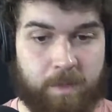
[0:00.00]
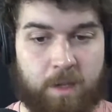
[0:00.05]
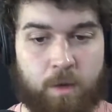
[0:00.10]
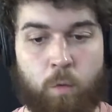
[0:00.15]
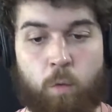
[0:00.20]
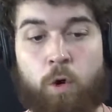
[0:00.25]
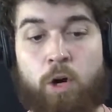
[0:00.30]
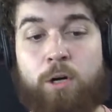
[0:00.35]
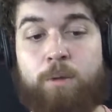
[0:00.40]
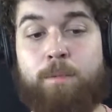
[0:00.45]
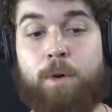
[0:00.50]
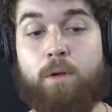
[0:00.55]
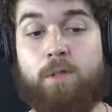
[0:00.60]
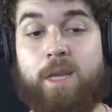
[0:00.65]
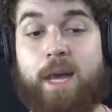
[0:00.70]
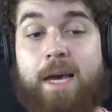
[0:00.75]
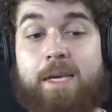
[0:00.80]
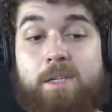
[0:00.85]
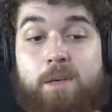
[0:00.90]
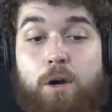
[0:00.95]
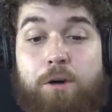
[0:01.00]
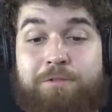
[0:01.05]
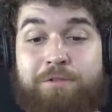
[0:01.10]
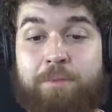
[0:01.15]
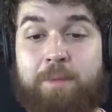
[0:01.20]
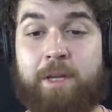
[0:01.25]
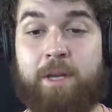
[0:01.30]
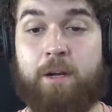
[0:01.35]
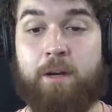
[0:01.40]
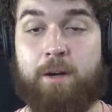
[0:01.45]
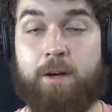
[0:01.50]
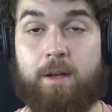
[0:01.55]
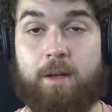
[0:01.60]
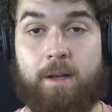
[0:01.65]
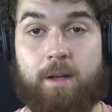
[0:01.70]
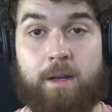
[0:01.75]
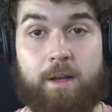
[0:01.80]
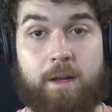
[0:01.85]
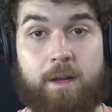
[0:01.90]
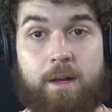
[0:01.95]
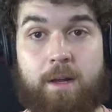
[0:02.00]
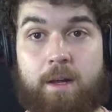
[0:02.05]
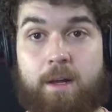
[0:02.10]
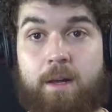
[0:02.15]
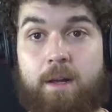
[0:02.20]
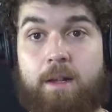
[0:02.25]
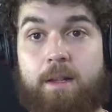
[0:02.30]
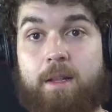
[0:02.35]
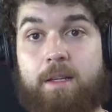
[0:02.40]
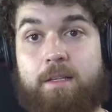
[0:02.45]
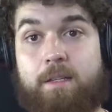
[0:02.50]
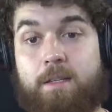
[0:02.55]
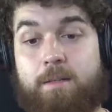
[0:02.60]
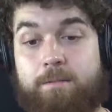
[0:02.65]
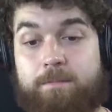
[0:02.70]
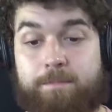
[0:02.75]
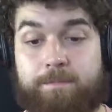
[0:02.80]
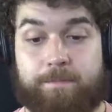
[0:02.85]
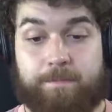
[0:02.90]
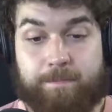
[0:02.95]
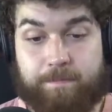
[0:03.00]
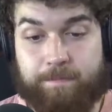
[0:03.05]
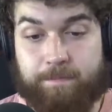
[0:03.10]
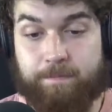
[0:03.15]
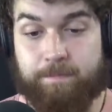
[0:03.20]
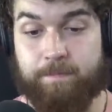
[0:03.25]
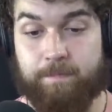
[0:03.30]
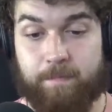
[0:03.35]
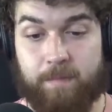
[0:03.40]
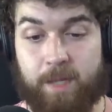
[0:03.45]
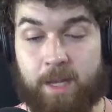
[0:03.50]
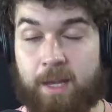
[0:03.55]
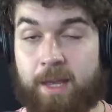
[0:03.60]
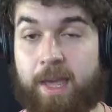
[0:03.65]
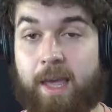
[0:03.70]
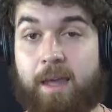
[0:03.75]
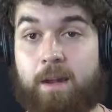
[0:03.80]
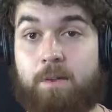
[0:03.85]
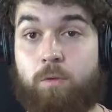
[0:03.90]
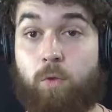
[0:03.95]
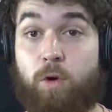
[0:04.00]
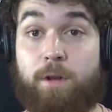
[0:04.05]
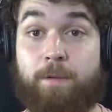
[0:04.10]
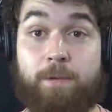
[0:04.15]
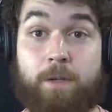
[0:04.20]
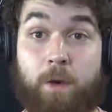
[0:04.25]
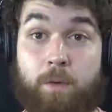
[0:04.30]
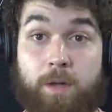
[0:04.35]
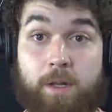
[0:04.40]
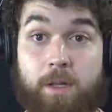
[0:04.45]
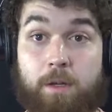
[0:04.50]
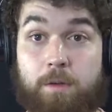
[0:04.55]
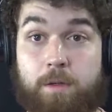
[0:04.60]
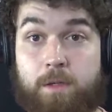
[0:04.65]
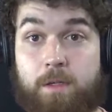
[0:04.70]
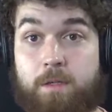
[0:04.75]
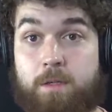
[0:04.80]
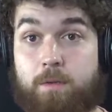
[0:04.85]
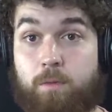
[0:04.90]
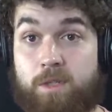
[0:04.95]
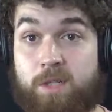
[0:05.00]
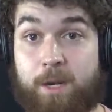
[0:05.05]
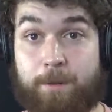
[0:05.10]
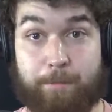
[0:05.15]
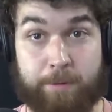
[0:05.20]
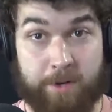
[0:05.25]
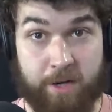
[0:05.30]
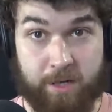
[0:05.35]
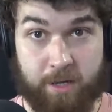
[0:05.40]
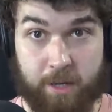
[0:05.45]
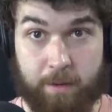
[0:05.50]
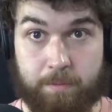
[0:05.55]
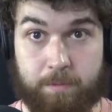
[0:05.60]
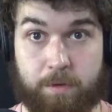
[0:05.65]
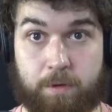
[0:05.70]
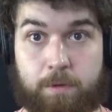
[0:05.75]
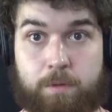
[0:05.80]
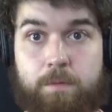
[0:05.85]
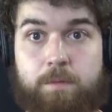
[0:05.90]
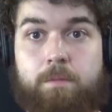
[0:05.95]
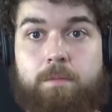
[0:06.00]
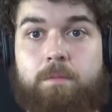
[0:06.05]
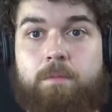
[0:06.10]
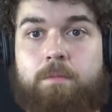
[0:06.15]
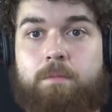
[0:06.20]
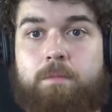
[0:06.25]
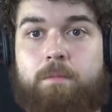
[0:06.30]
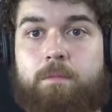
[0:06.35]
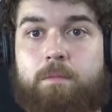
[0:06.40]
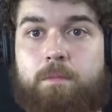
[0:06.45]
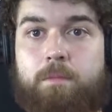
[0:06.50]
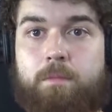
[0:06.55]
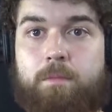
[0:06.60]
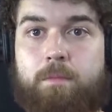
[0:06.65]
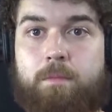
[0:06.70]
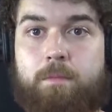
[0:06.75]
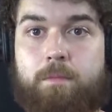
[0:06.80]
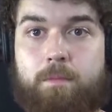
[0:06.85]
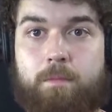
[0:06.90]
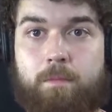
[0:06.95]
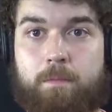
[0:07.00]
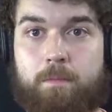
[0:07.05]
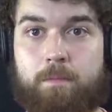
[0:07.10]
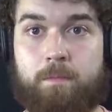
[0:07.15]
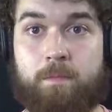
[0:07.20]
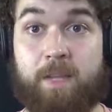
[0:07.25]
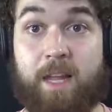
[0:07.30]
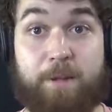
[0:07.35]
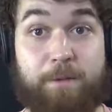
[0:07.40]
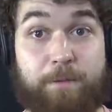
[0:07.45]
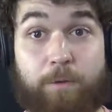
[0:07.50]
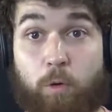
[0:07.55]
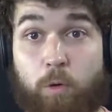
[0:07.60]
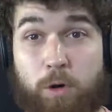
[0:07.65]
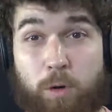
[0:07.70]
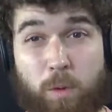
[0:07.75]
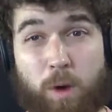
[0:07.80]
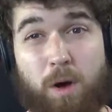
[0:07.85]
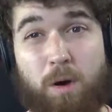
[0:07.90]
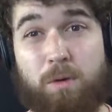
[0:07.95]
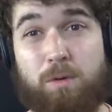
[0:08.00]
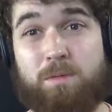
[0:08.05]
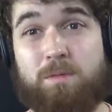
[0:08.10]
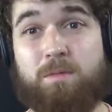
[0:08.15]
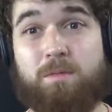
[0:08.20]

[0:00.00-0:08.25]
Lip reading: Where do both guys go from here? Listen, again, what if Tony loses, which I'm predicting him to? That's 4 in a row.